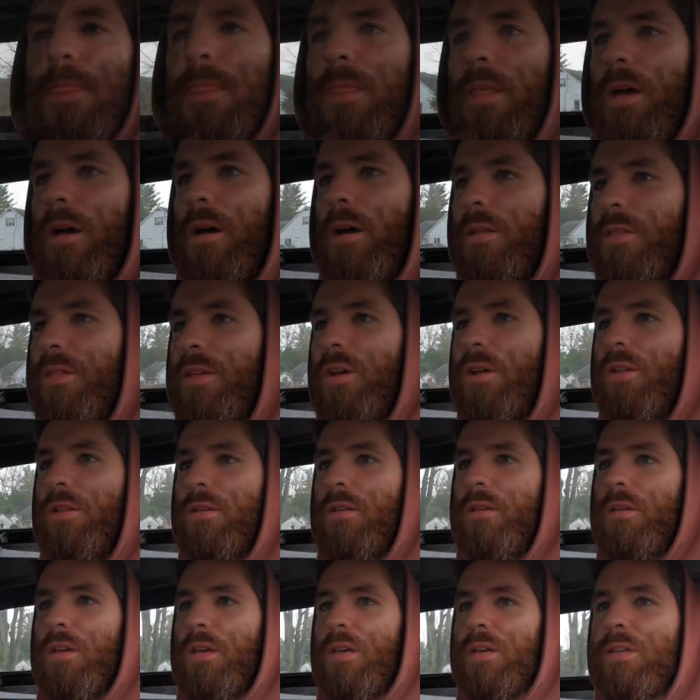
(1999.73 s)
Now, the
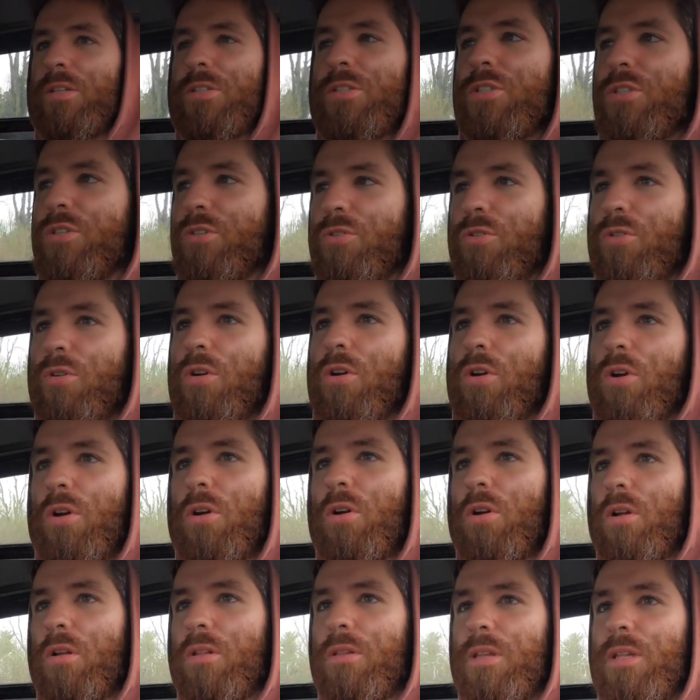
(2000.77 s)
only issue
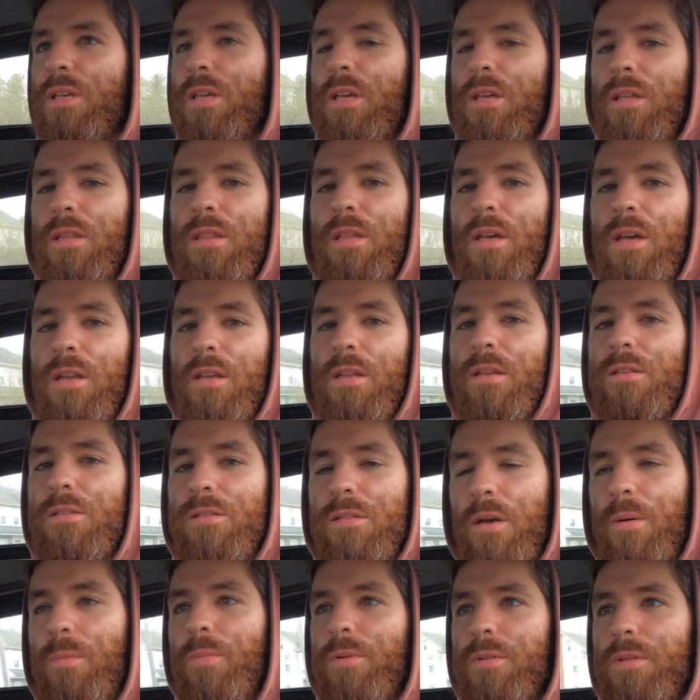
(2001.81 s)
currently that is
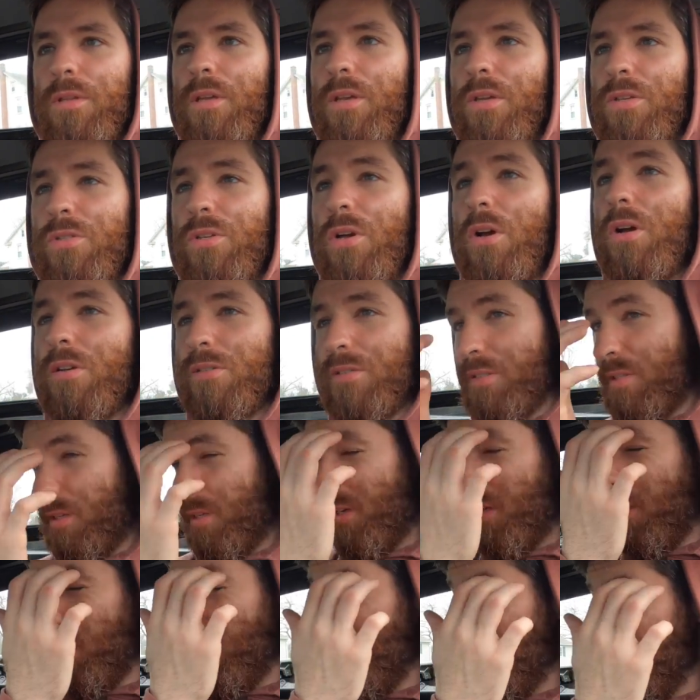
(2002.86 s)
up with the exhaust
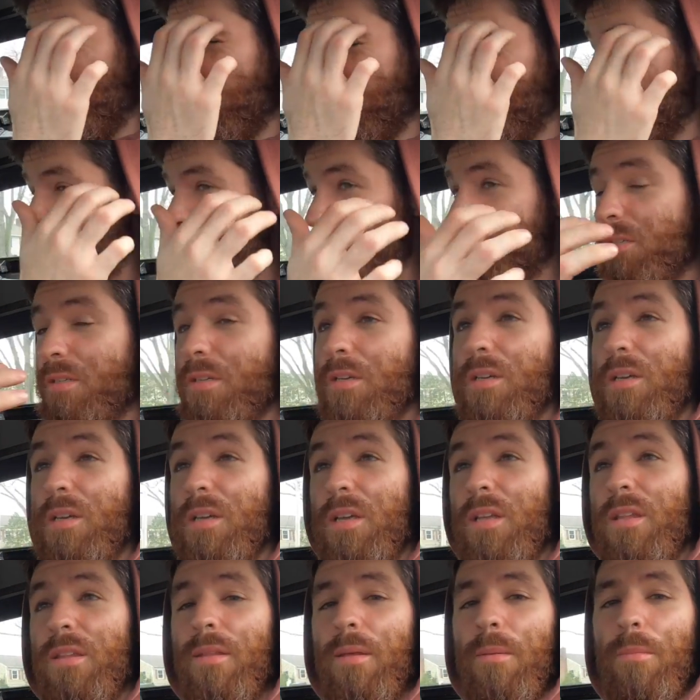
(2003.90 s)
is
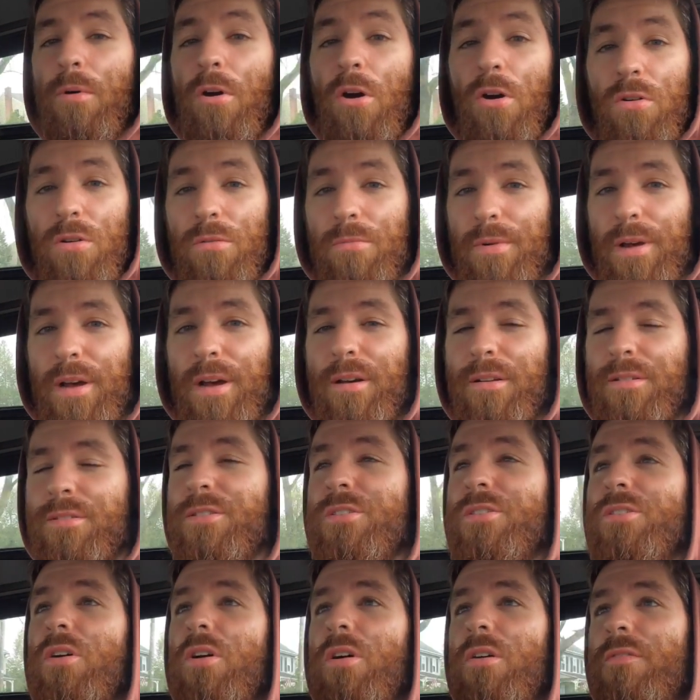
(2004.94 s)
the motor
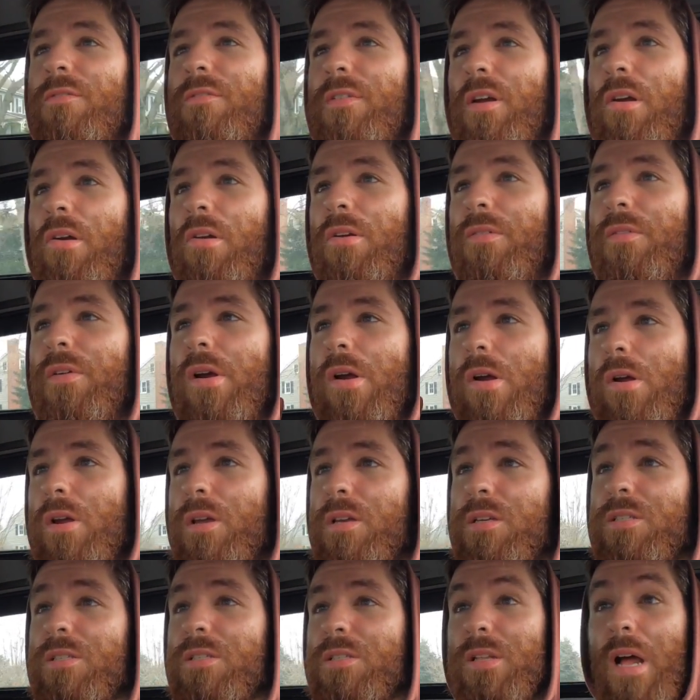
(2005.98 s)
mounts are very,
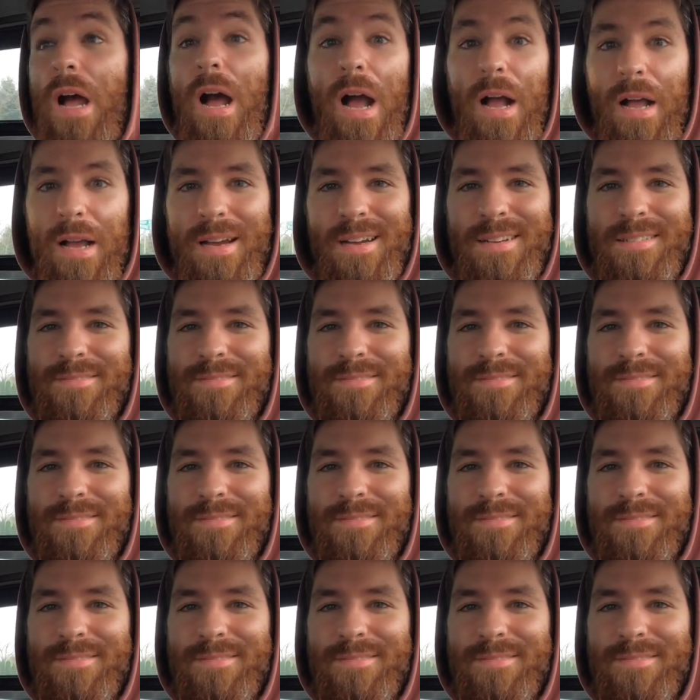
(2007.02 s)
very stock,